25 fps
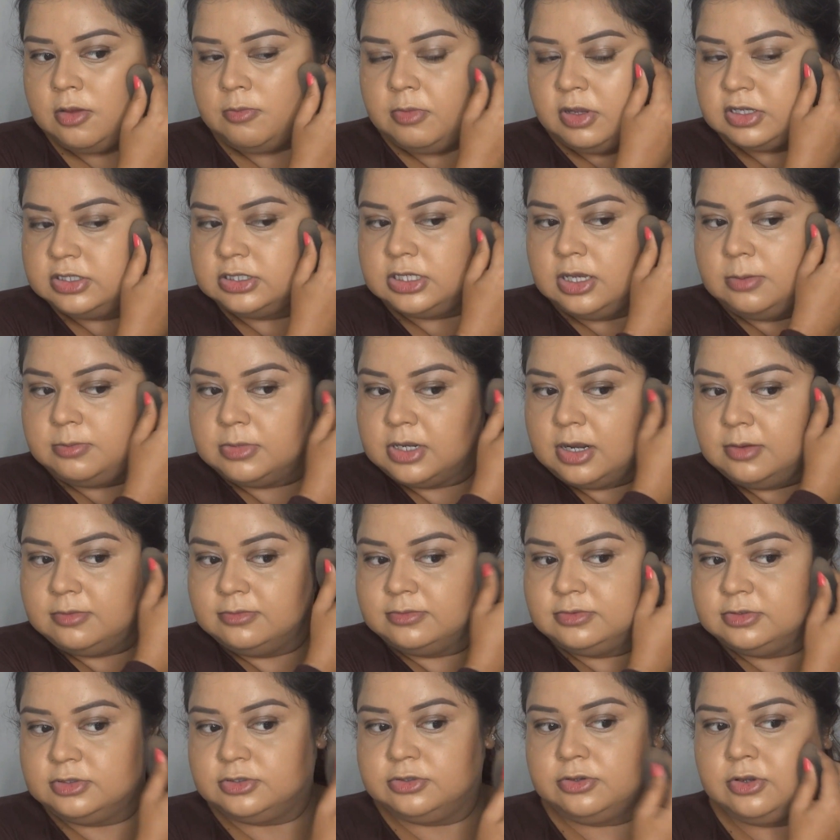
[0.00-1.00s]
but
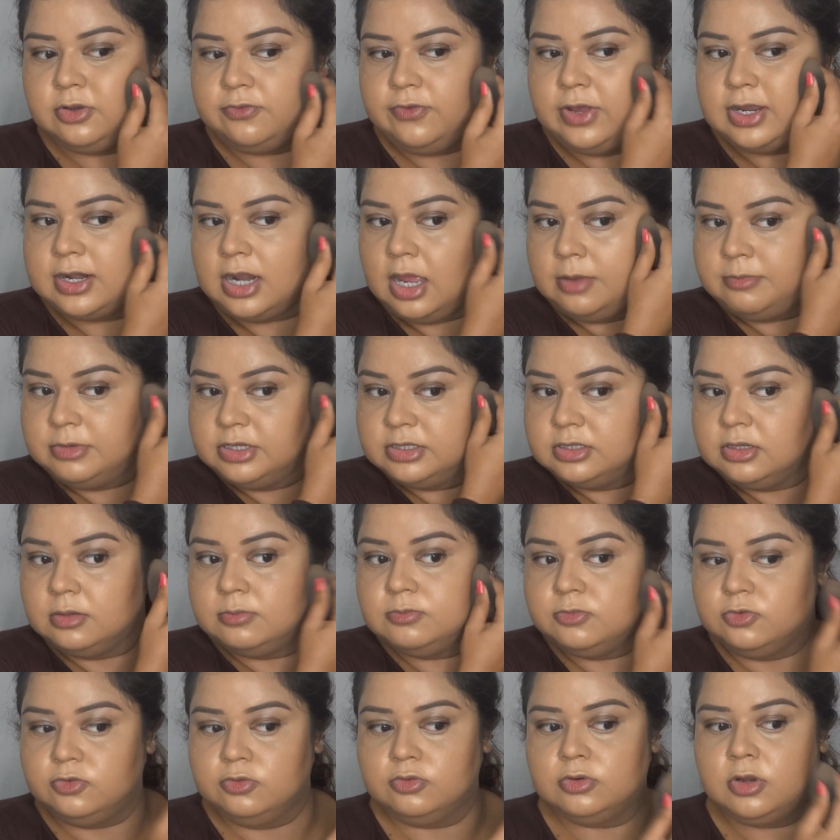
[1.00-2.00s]
sometimes when I'm in the
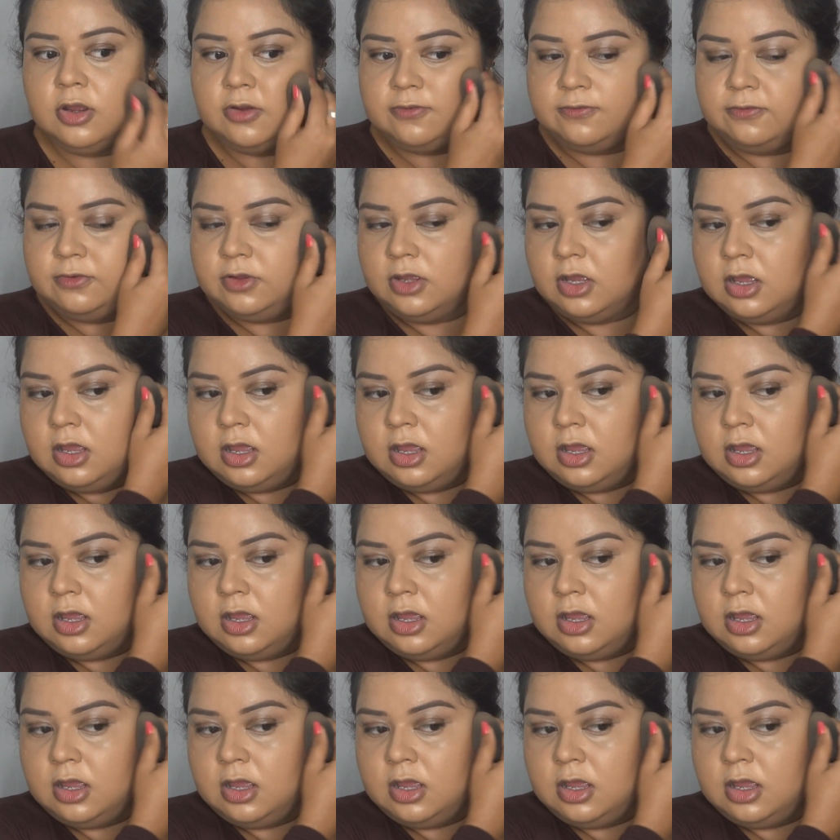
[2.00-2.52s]
mood of